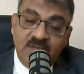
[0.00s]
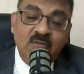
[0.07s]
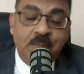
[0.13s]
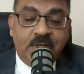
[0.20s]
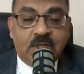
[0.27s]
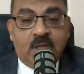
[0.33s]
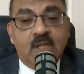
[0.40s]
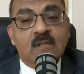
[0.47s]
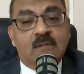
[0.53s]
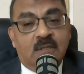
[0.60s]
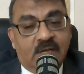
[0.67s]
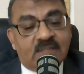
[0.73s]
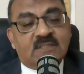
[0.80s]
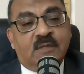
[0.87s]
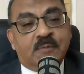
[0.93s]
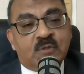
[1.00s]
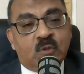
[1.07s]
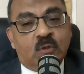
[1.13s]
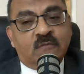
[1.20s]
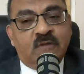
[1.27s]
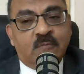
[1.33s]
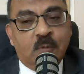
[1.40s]
we meet again in the next
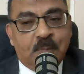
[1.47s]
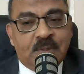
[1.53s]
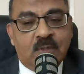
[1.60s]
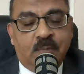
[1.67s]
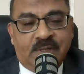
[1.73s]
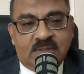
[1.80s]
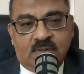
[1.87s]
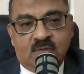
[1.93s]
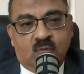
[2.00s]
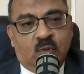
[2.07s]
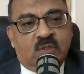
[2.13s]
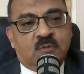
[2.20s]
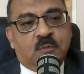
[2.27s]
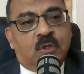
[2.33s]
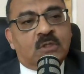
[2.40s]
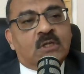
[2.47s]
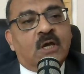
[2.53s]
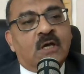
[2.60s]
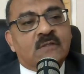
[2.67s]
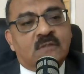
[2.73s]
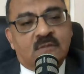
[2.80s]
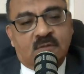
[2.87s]
episode of MVP, the Master's Voice
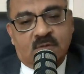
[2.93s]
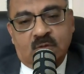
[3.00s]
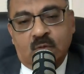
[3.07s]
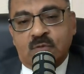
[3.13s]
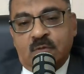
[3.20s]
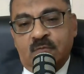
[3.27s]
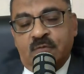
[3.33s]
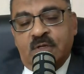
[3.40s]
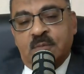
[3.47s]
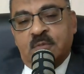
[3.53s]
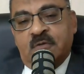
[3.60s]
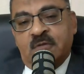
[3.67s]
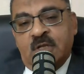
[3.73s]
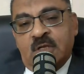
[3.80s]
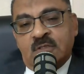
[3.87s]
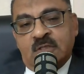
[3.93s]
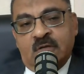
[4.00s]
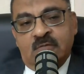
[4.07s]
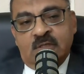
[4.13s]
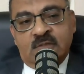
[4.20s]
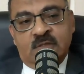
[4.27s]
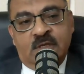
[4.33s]
podcast, this is your host and friend Pawan
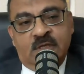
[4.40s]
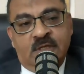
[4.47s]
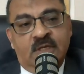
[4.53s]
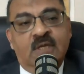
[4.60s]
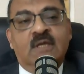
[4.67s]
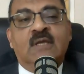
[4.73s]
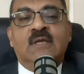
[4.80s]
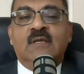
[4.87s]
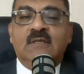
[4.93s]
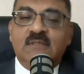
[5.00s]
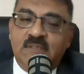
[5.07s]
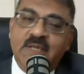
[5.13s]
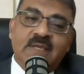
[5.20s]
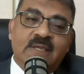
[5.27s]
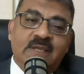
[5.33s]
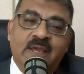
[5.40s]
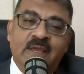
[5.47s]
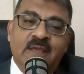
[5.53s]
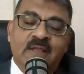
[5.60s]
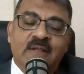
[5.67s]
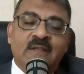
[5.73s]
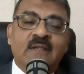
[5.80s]
Chawla saying, take
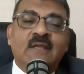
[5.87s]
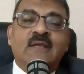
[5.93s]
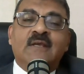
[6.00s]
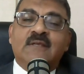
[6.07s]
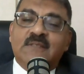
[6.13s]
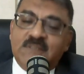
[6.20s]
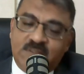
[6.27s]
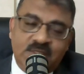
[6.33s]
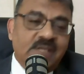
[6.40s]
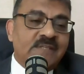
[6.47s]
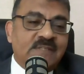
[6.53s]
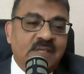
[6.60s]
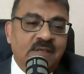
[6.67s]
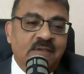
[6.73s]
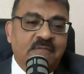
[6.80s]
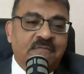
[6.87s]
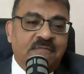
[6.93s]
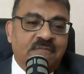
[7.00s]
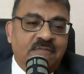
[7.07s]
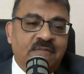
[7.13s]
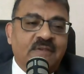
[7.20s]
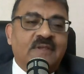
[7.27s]
care, stay safe,
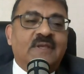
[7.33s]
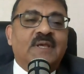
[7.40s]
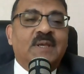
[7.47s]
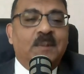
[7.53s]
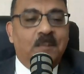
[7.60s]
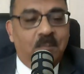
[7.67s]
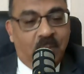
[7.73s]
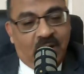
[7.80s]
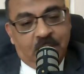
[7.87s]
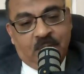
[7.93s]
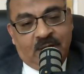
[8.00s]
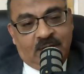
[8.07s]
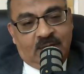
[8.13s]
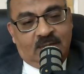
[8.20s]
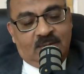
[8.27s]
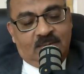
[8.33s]
Bye bye.